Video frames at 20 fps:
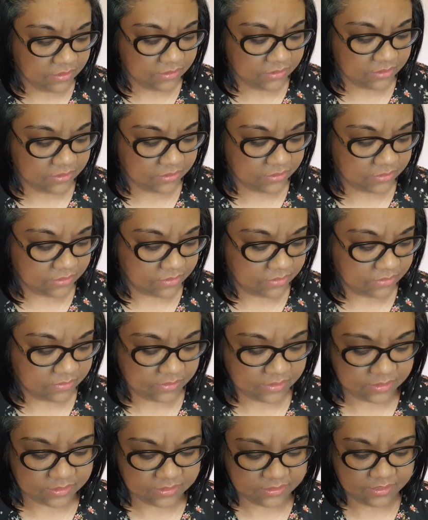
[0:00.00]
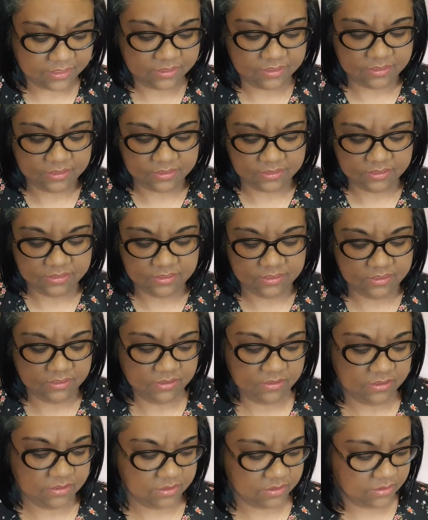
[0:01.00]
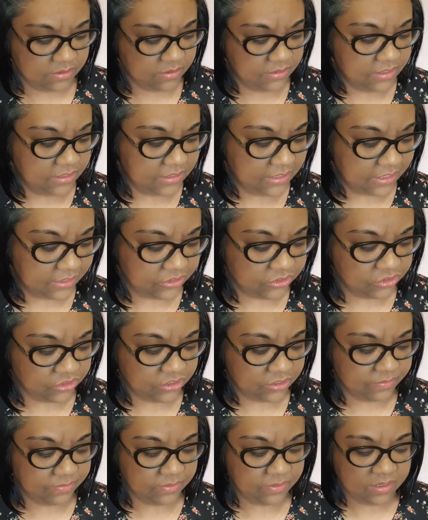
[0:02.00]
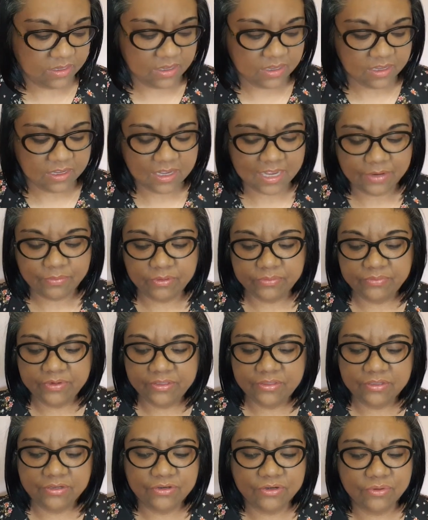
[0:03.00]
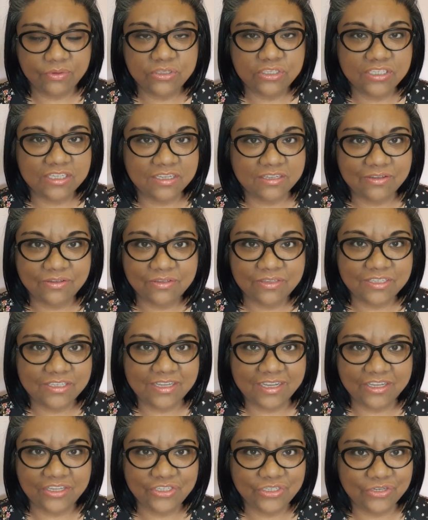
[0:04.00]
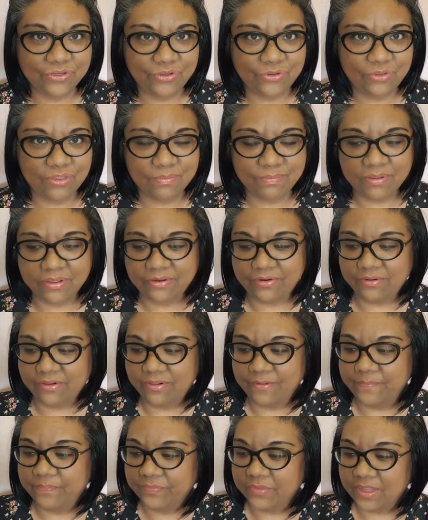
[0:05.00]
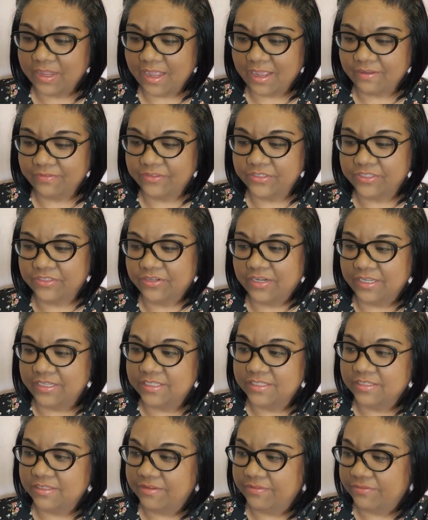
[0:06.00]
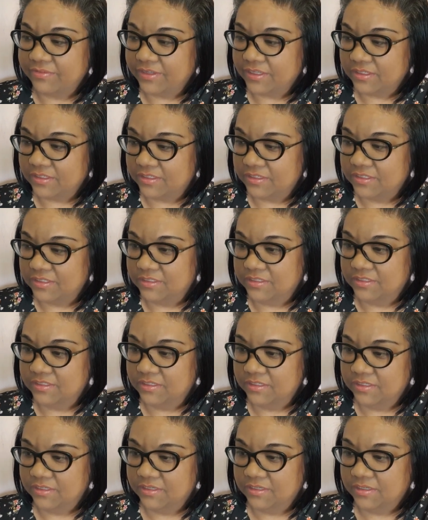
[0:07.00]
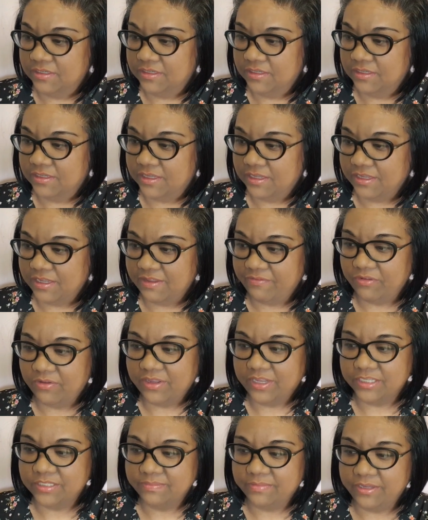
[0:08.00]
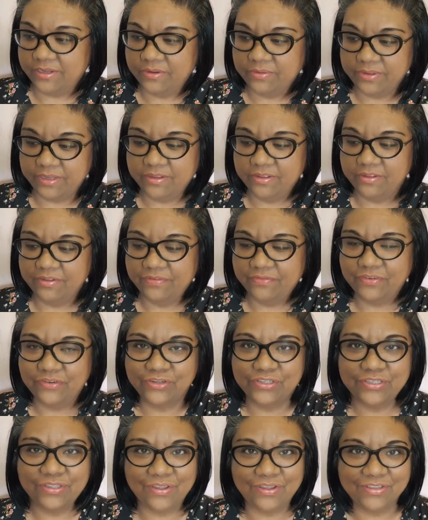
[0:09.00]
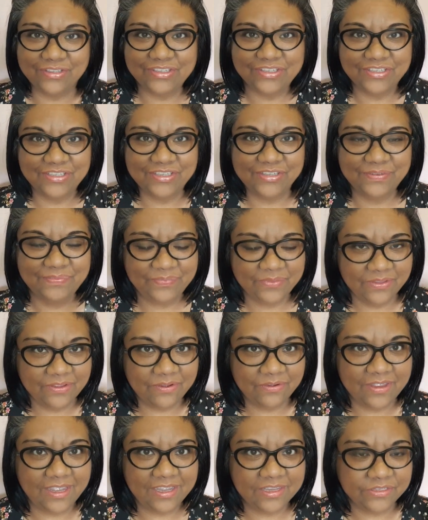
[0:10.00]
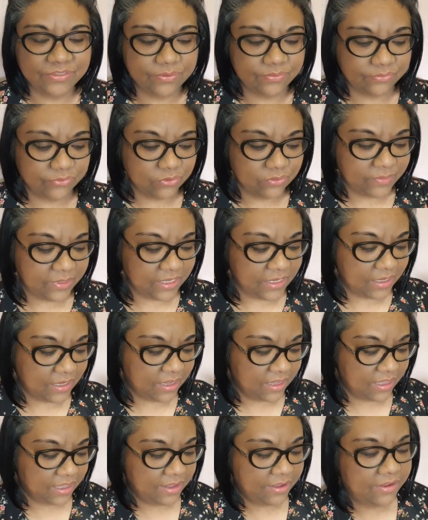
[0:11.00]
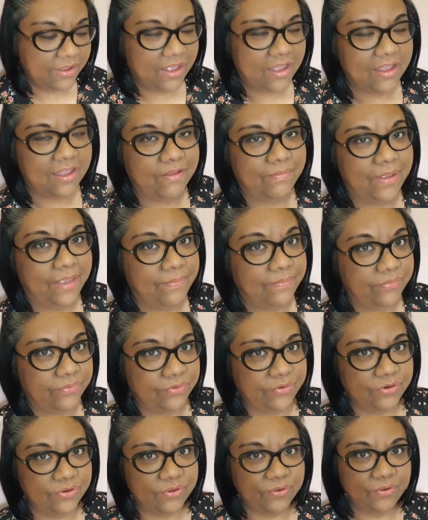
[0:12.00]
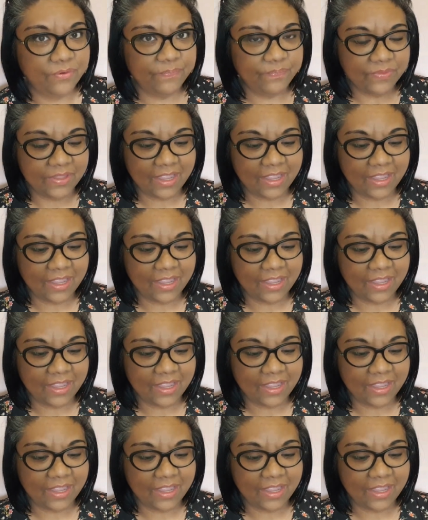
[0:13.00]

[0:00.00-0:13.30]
So let's get this on a test strip. I will read the notes out and show you the bottle after I sniff it. I'll give you guys my quick first thoughts. Okay, so Ruby by Bruno